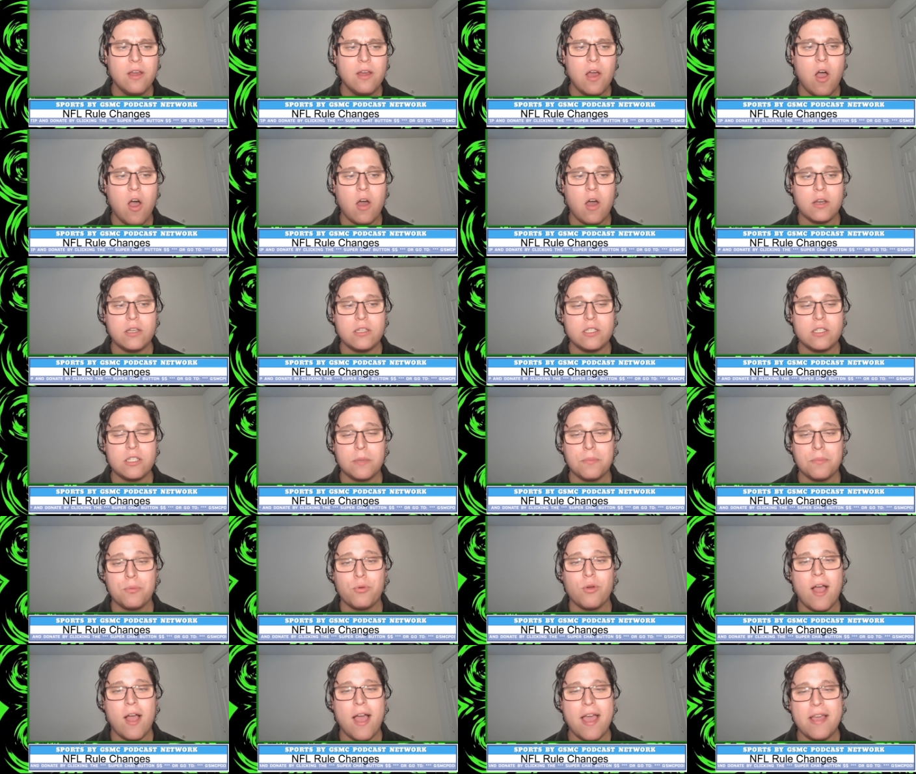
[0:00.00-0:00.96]
on
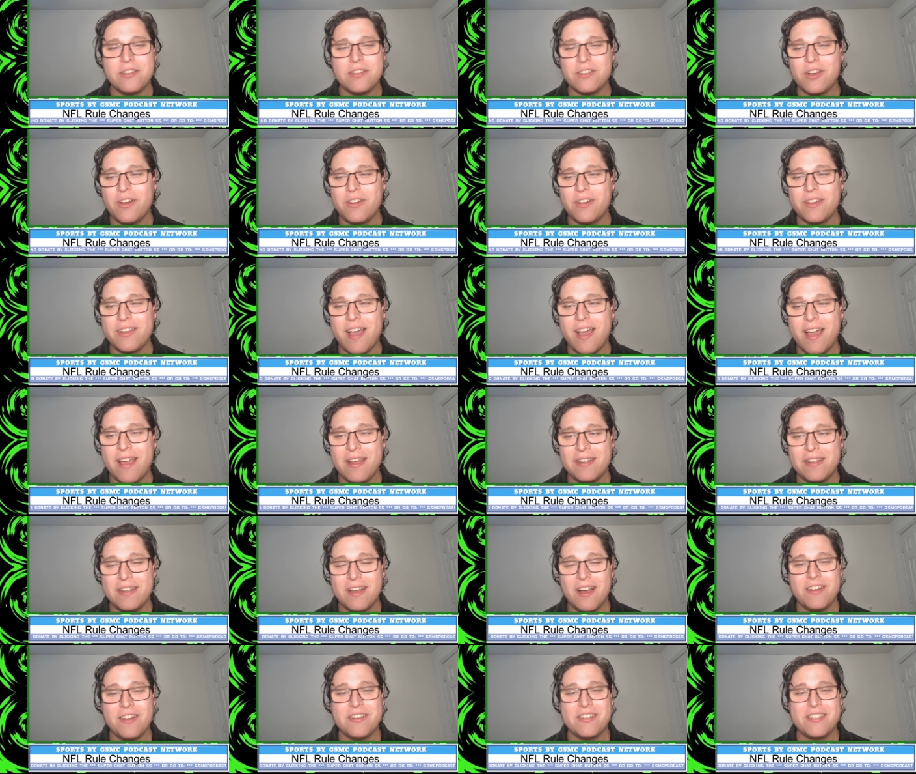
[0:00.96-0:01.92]
surprise on
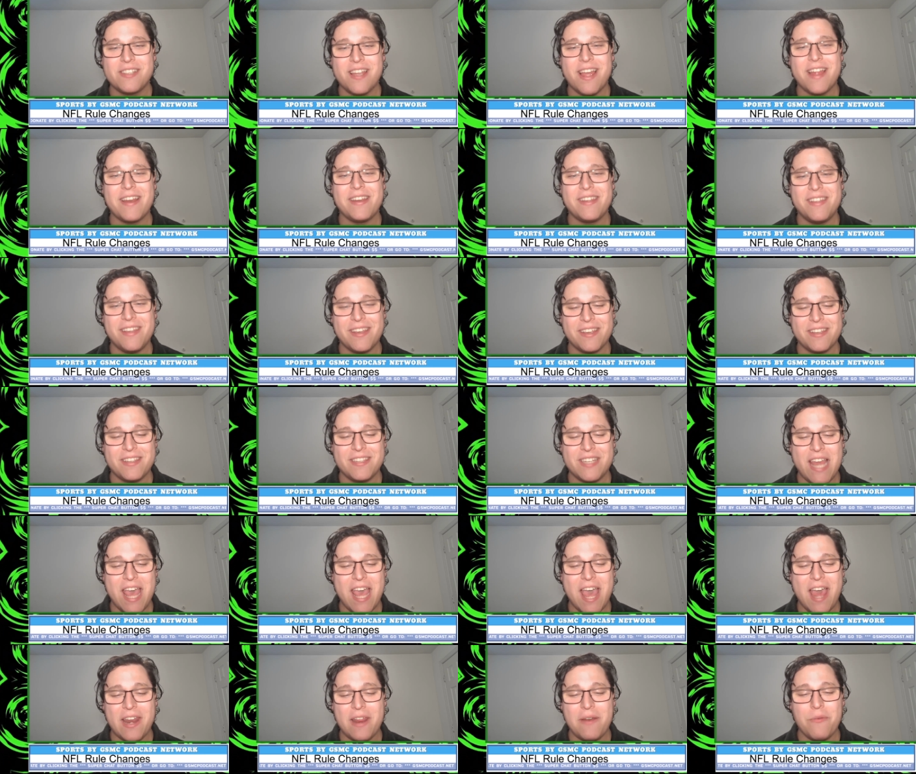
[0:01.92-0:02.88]
onside kick
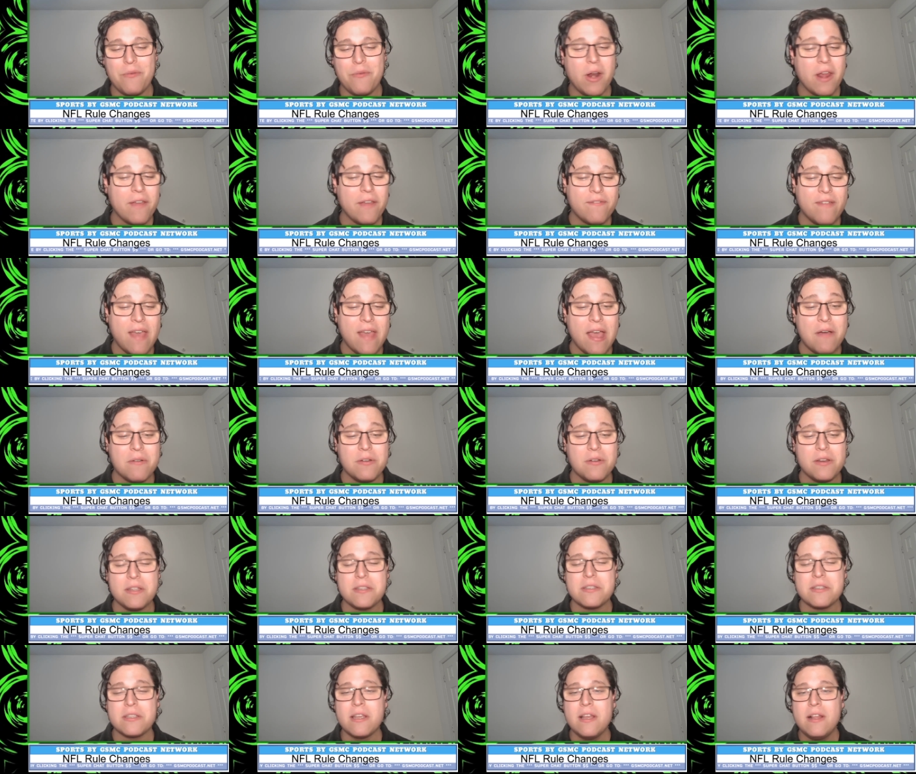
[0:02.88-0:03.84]
stat, and what I found
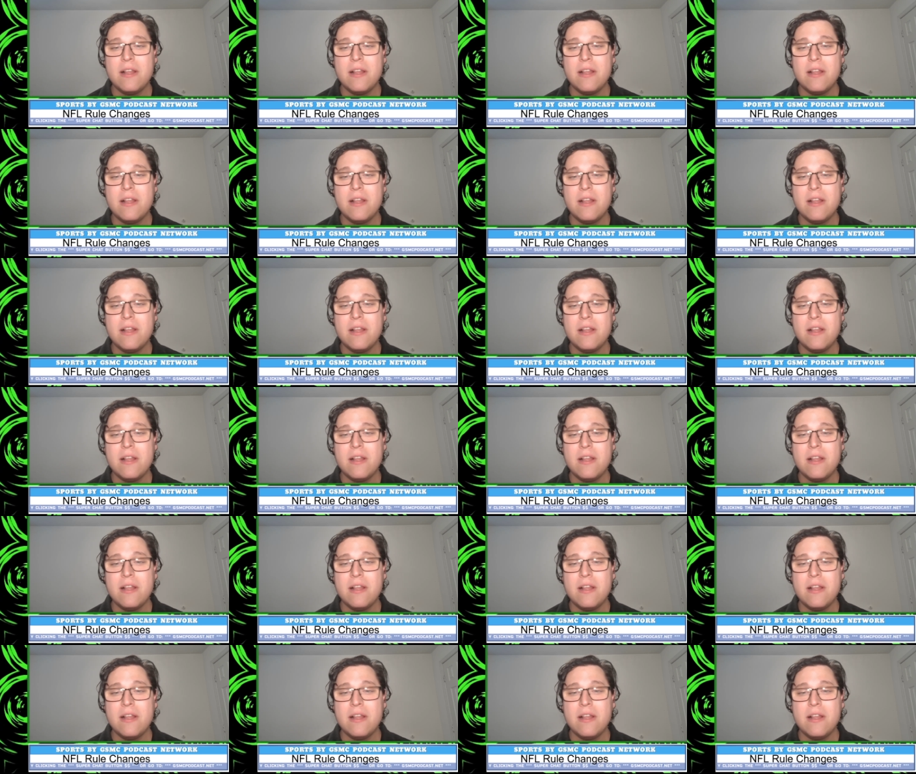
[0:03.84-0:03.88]
is